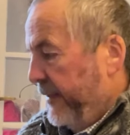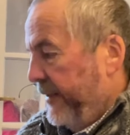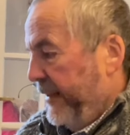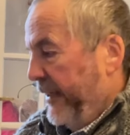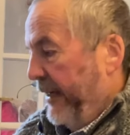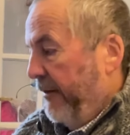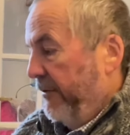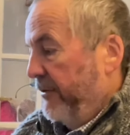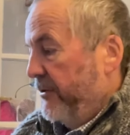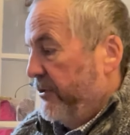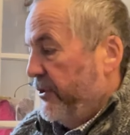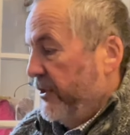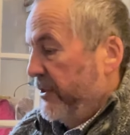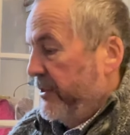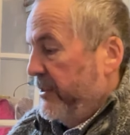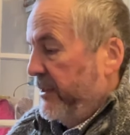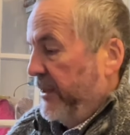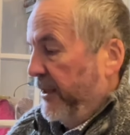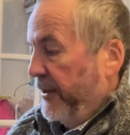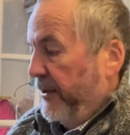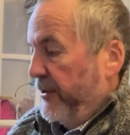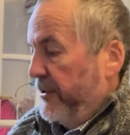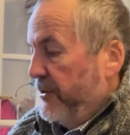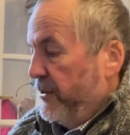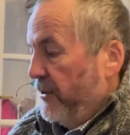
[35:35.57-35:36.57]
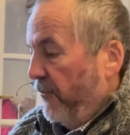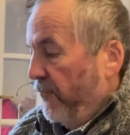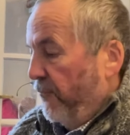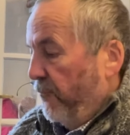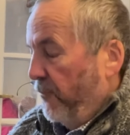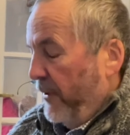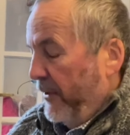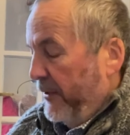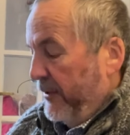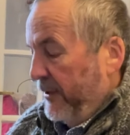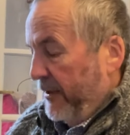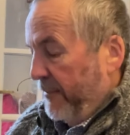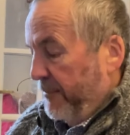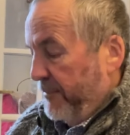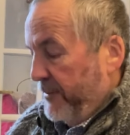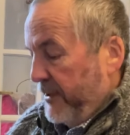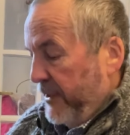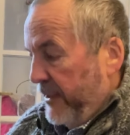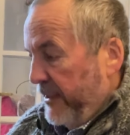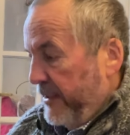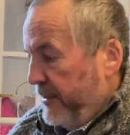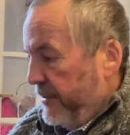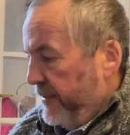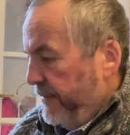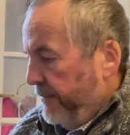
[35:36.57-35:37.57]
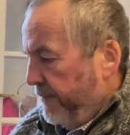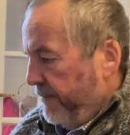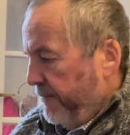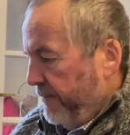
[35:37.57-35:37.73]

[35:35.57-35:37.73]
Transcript: Now, it's just done a software update,